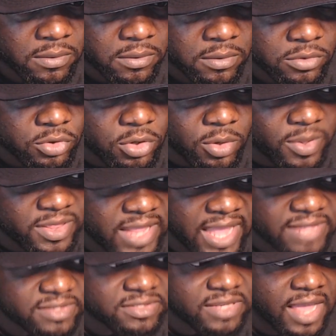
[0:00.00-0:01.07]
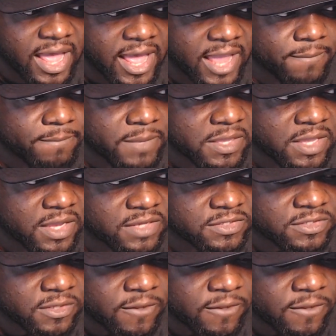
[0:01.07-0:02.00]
You know, on that side, because